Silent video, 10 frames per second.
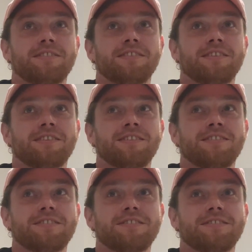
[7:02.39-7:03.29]
that
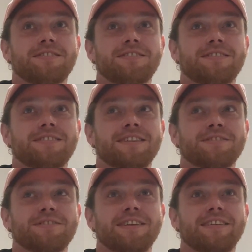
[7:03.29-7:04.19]

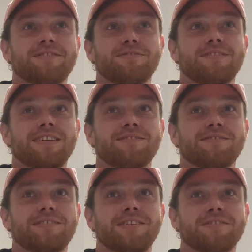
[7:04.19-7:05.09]
Desiree had
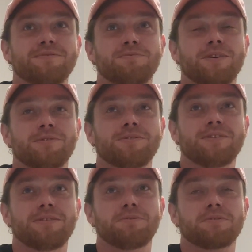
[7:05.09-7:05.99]
kind of, well,
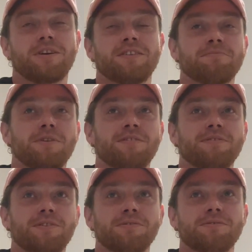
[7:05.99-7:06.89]
it was kind of my
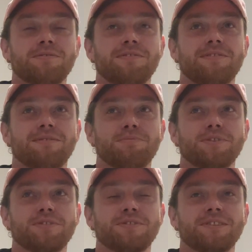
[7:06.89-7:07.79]
fault,
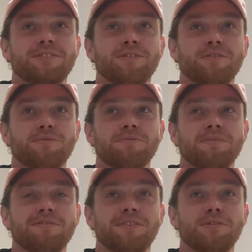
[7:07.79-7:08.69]
but she'd gone off with
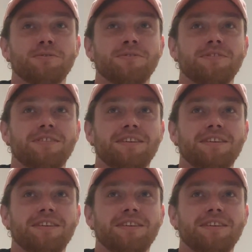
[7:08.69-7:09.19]
my phone.